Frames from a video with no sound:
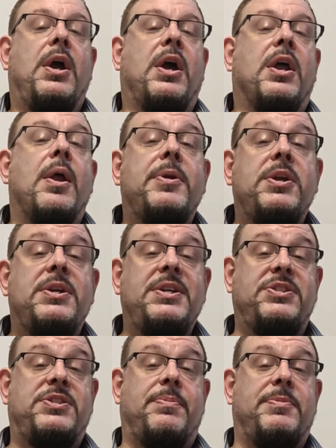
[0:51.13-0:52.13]
And I'm going to
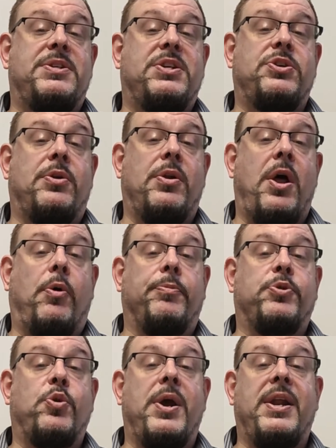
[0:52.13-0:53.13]
need some additional
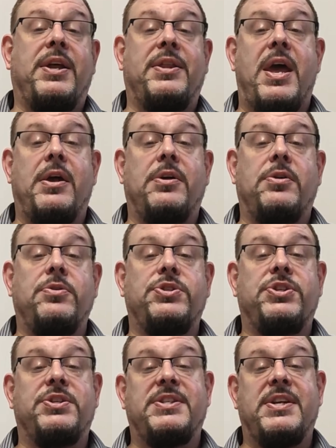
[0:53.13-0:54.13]
help creating that
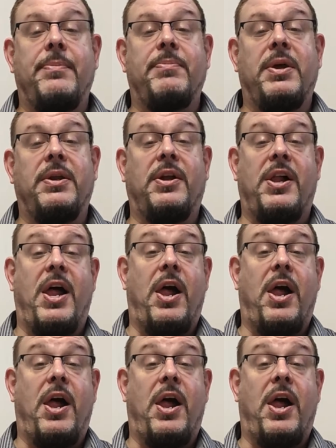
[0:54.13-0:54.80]
inclusion statement.